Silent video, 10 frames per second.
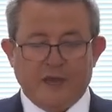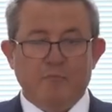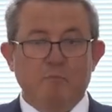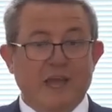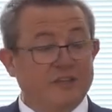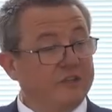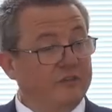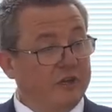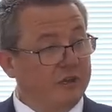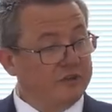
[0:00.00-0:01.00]
met in
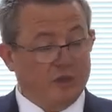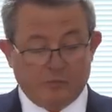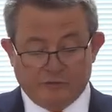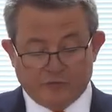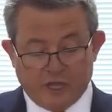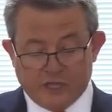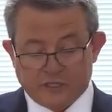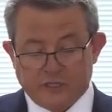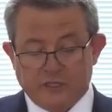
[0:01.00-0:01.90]
the last couple of days.